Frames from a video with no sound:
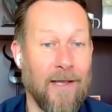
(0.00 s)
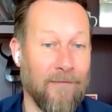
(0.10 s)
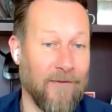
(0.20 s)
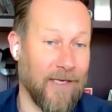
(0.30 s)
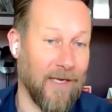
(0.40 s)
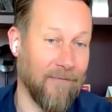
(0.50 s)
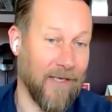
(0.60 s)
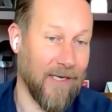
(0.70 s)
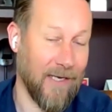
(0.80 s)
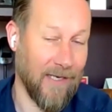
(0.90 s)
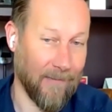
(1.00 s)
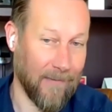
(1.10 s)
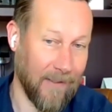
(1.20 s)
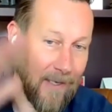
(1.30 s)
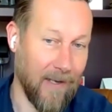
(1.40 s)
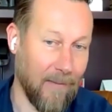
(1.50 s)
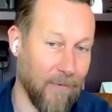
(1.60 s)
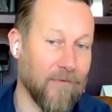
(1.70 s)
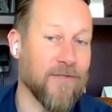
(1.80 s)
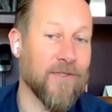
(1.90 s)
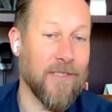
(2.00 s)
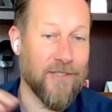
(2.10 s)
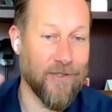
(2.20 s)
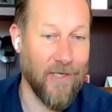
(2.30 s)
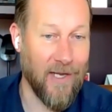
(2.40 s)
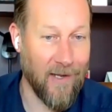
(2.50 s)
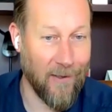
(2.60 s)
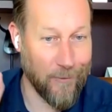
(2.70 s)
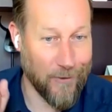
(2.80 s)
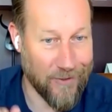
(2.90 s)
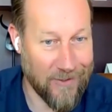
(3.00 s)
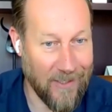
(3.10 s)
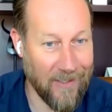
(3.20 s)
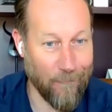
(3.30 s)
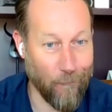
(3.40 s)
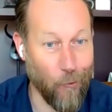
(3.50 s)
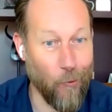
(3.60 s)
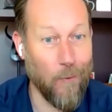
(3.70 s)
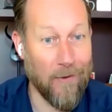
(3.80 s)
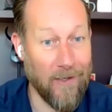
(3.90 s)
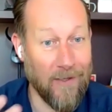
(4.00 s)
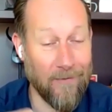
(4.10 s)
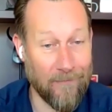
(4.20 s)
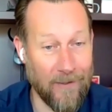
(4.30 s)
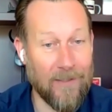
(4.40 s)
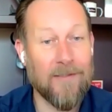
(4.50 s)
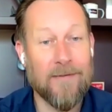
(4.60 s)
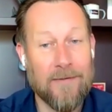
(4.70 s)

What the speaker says: And if you can kind of calm the frustration down and just kind of roll with it, of like,